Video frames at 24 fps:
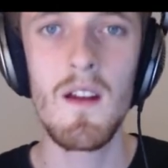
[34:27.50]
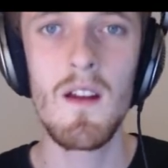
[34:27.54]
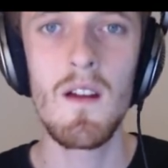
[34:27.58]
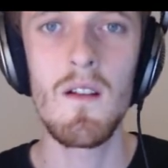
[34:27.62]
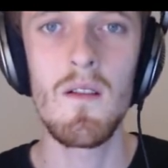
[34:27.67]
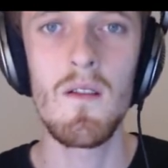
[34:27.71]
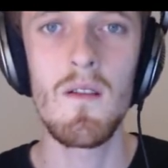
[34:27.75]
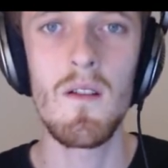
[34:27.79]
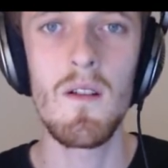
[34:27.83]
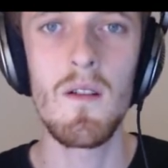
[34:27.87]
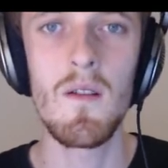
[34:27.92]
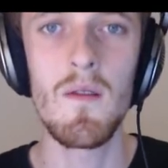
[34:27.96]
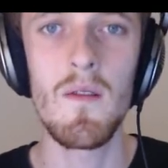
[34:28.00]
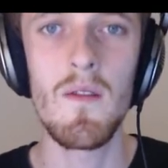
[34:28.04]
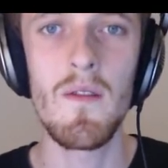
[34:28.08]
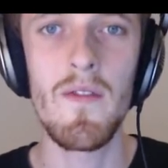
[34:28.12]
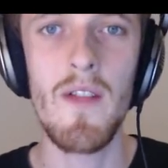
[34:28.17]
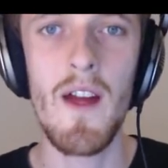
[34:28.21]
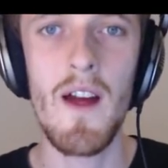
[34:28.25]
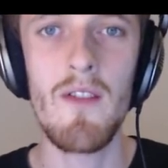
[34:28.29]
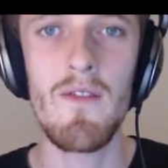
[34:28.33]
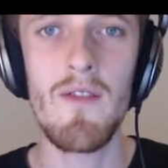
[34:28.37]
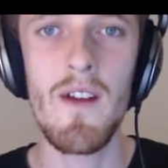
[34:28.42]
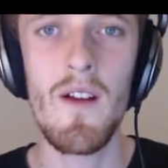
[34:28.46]
Well,
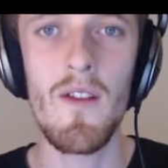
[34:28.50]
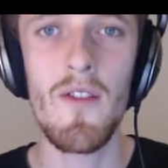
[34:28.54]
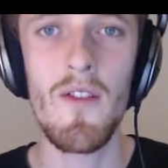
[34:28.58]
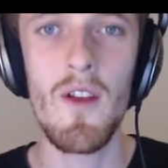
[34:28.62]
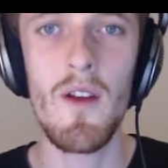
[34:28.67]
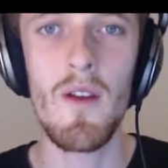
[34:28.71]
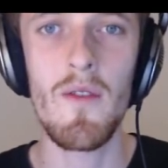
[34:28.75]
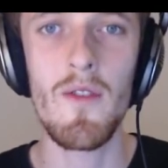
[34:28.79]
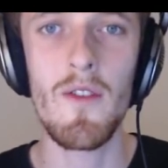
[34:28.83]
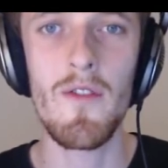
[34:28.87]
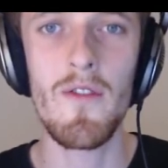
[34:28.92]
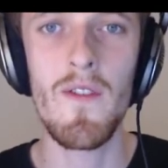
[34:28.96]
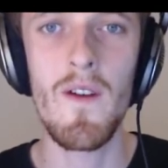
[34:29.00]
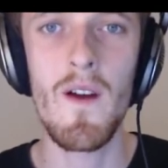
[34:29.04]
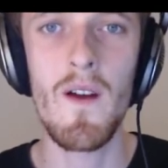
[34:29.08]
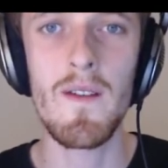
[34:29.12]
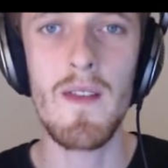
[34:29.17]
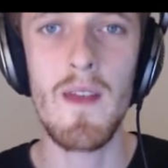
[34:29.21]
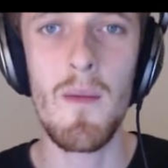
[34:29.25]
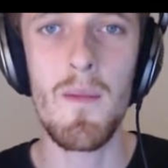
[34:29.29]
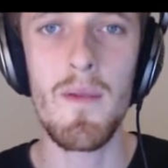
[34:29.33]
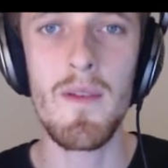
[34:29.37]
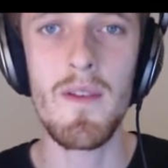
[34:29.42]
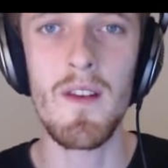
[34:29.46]
that rounds off the
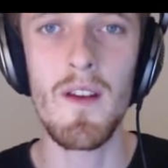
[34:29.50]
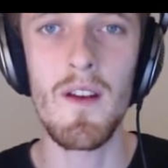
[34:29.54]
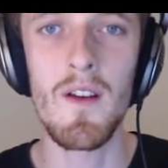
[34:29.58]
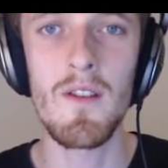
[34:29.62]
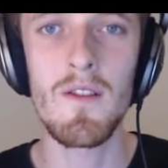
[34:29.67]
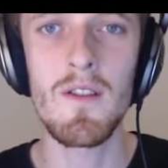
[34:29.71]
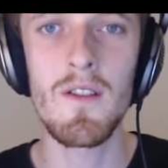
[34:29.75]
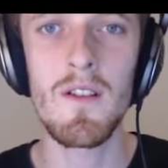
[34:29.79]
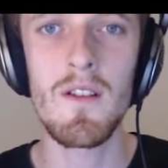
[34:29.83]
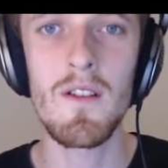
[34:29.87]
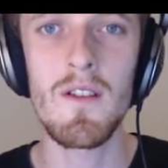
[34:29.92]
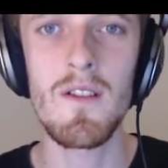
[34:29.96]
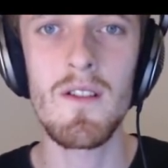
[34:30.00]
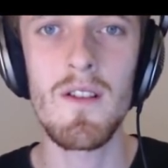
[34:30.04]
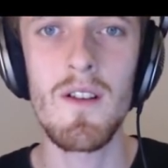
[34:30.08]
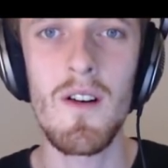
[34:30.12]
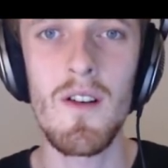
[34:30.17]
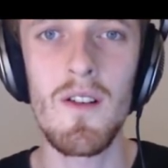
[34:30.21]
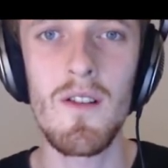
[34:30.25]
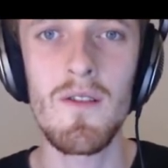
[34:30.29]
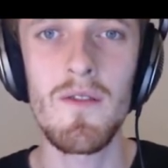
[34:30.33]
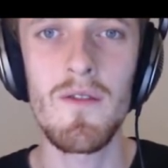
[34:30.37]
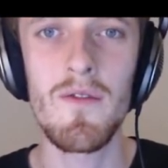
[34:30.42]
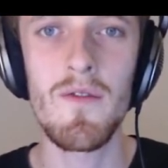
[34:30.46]
first episode
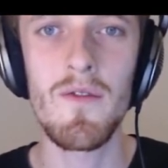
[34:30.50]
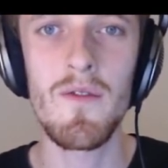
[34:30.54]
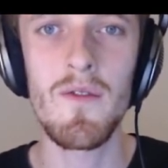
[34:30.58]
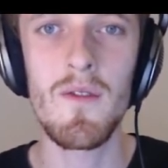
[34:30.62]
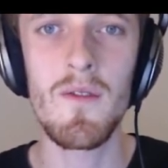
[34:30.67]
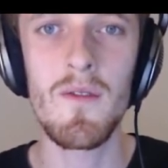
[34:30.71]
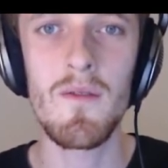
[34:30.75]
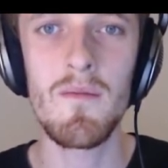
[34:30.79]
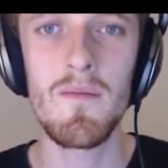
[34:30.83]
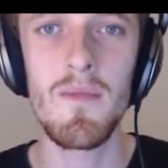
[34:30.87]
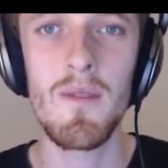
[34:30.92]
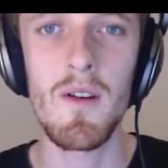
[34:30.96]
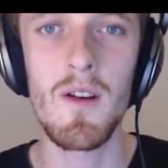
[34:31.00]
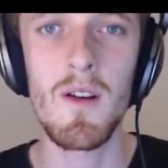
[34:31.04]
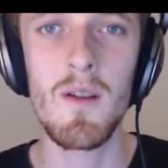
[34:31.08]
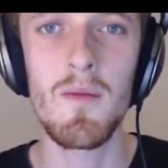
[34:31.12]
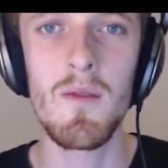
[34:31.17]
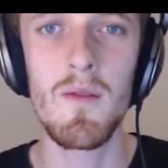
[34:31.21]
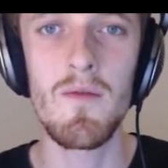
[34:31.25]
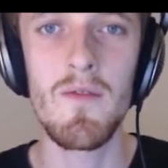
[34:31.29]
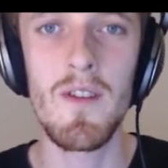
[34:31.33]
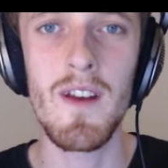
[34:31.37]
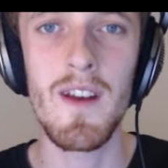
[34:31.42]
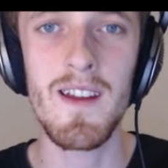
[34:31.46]
of
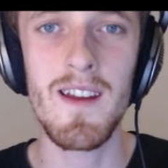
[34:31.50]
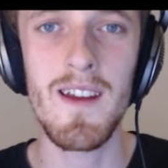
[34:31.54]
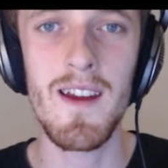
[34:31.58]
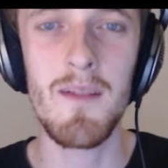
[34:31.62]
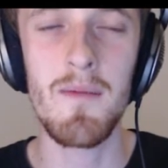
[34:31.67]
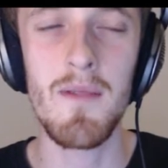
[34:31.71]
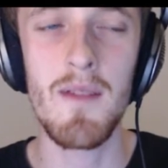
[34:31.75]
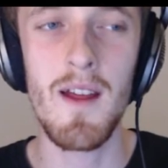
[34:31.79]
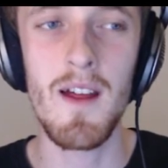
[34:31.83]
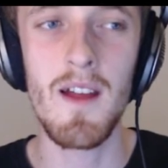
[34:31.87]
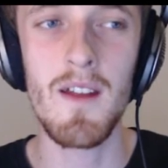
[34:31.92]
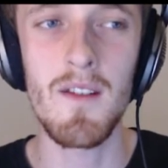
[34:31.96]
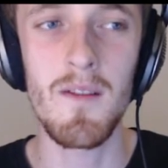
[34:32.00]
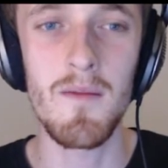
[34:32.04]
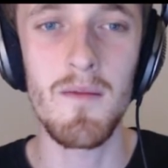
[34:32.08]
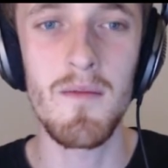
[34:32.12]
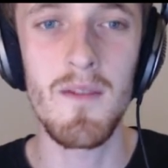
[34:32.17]
Pokemon Renegade Platinum.